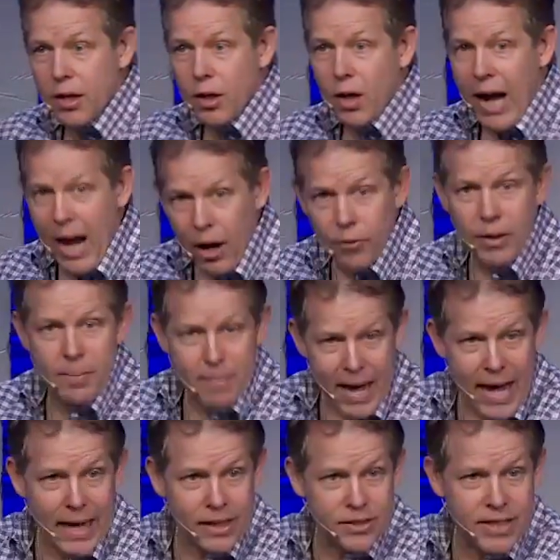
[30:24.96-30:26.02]
how they
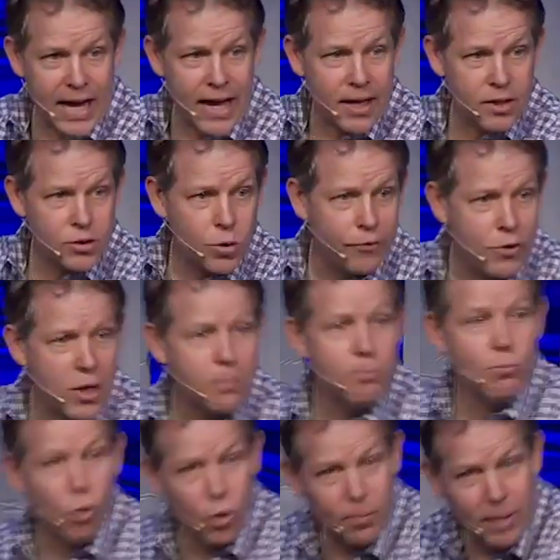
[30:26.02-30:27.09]
manage that. So if you had
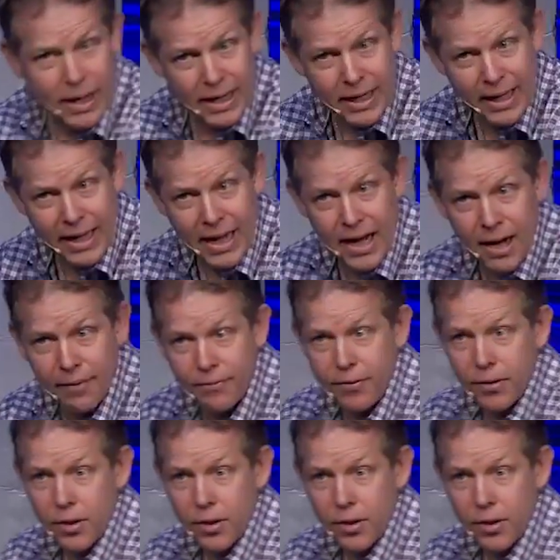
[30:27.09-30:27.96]
more money to give,